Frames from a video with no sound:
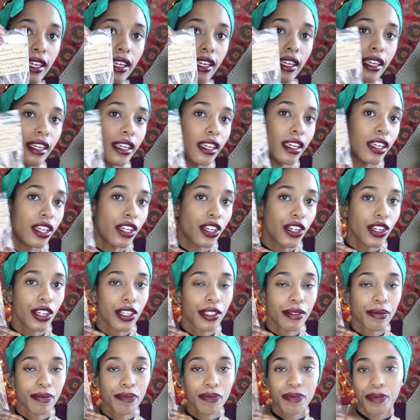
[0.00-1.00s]
here,
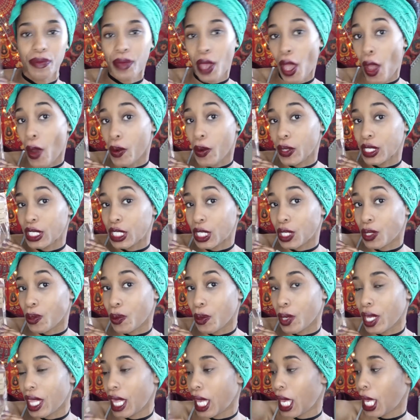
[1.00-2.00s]
which is
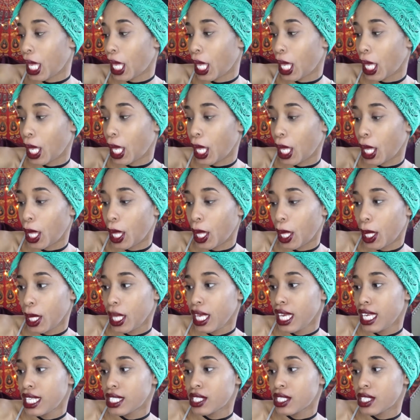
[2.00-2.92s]
really cute.